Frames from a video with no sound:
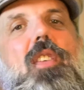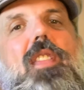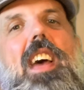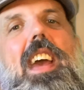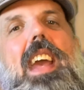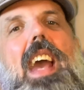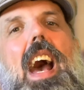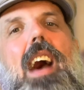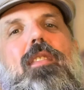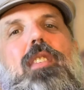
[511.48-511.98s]

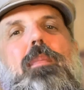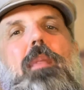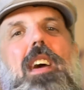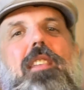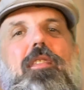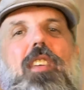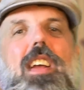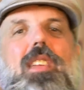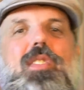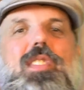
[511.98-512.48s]
there you have it, my
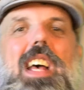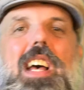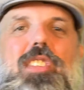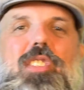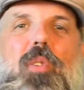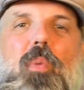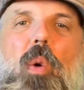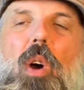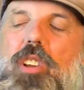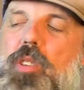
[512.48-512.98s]
friends. That's
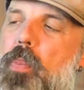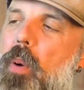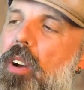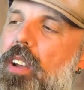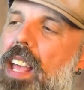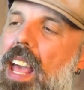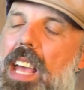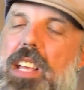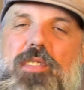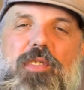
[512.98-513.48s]
the
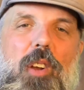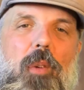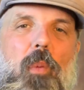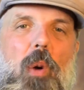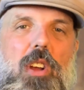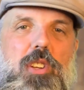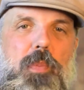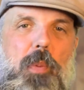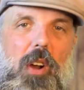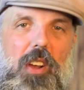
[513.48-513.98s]
watchpod case from
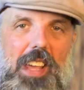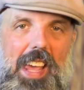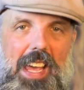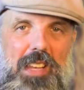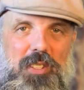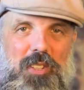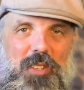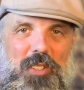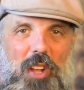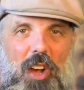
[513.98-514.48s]

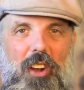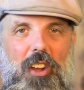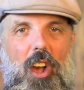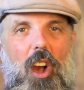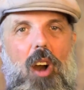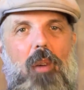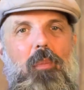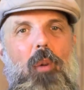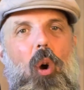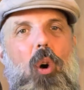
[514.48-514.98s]

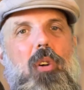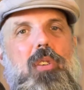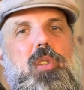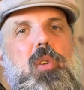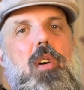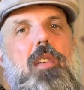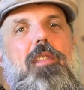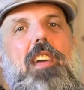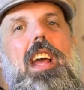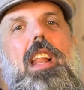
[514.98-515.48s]
watchpodcases.com,
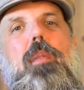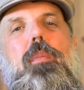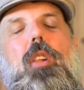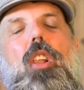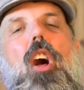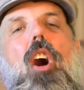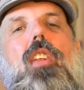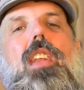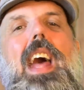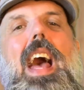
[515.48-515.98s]
also
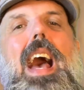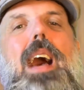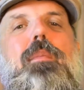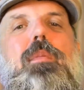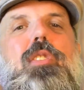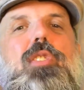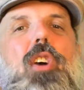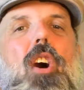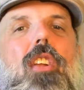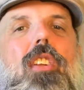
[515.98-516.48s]
available on
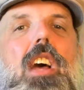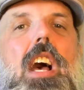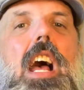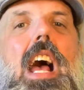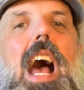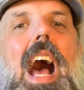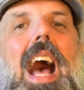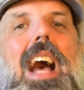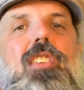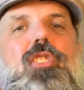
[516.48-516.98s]
Amazon.
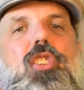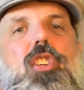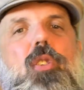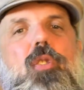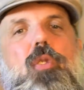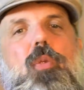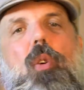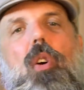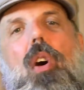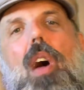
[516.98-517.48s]
As
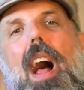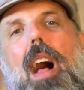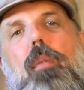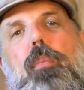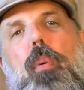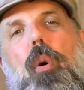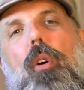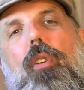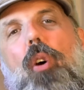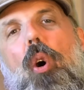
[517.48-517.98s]
usual, I'll
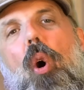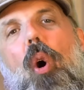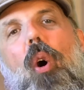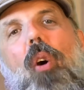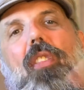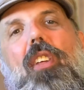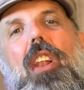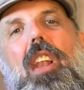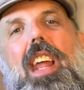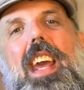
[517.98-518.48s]
put
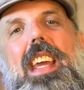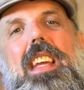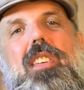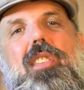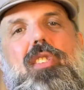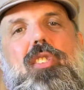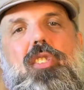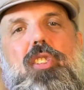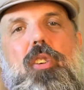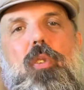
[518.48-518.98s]
all the
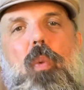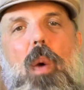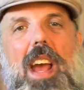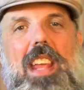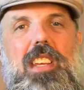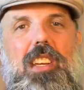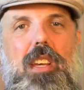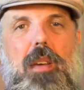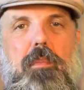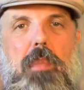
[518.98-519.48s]
links to where
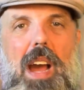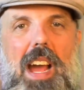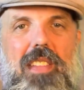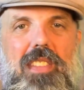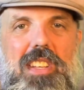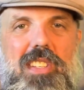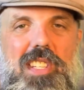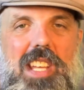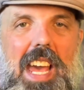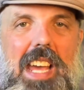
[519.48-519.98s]
you can buy
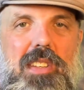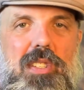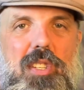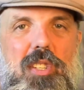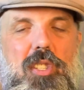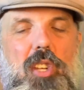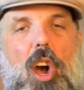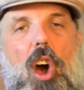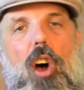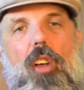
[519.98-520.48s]
these
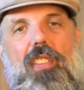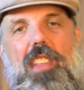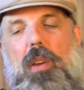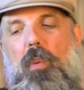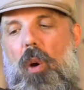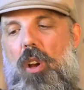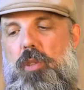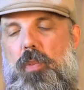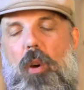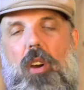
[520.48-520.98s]
cases on the
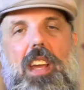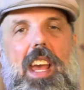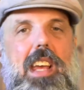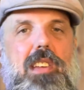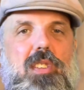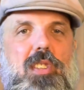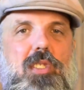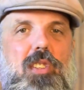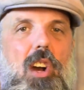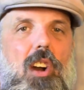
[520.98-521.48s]

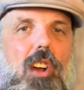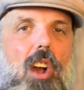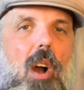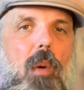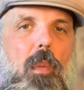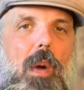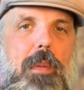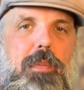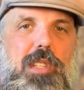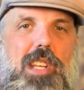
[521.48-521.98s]
watchpodcases.com
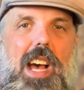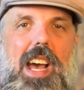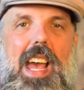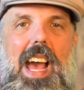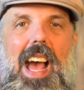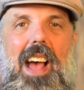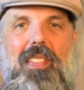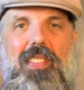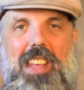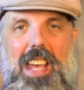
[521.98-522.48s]
Amazon.com website
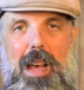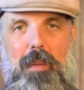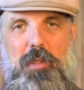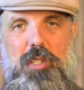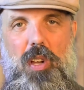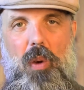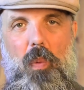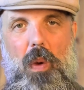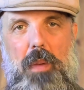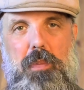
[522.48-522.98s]
and the
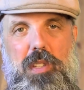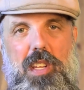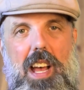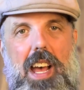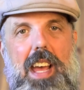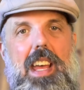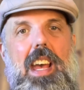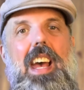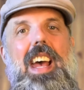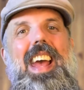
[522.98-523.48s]
Amazon
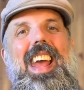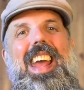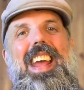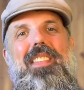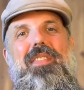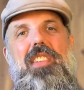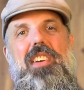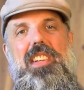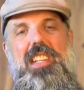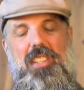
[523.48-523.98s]
website
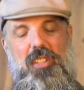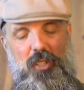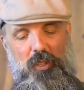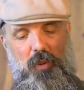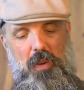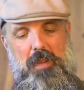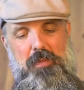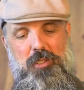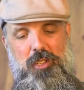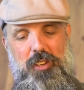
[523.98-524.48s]
in the
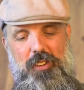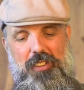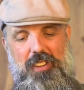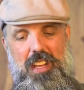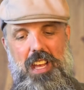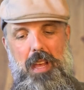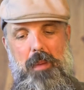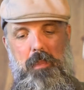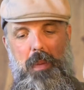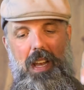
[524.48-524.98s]
description
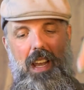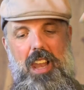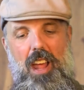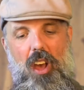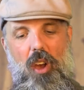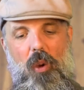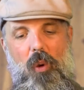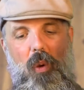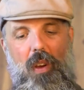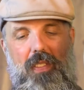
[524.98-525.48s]

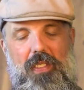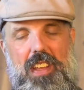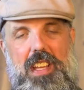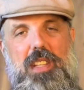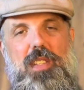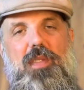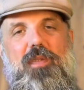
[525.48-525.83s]
below this